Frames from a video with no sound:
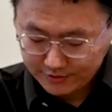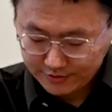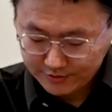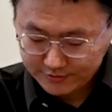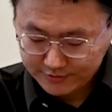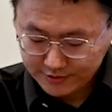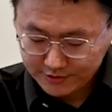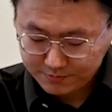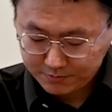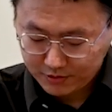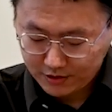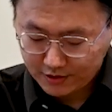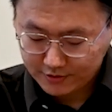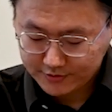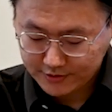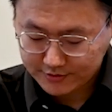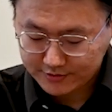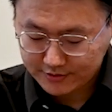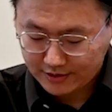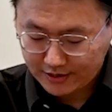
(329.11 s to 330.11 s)
in this
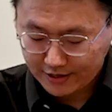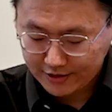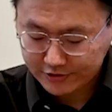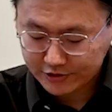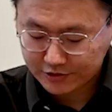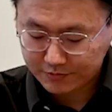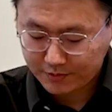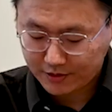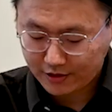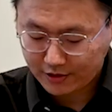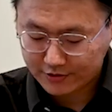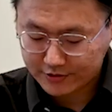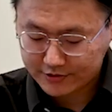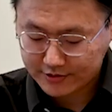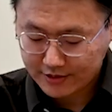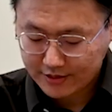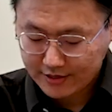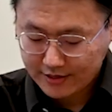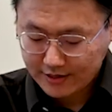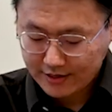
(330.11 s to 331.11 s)
plot, there's a high energy
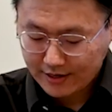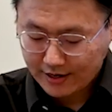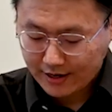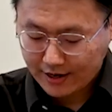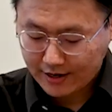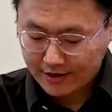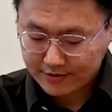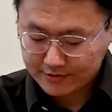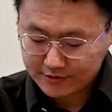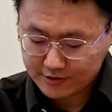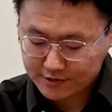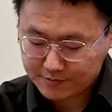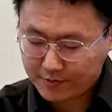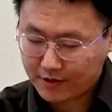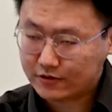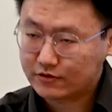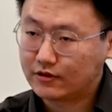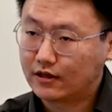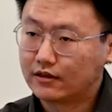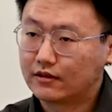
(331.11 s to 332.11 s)
parts, and the
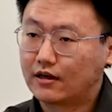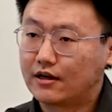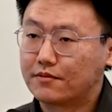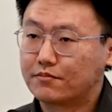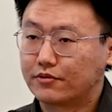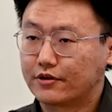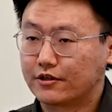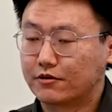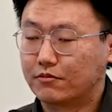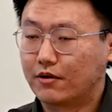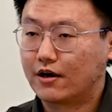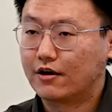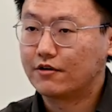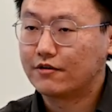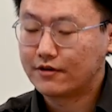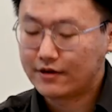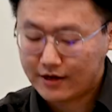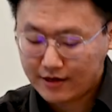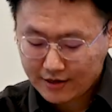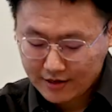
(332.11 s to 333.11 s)
spectrum align pretty
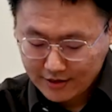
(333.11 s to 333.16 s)
well,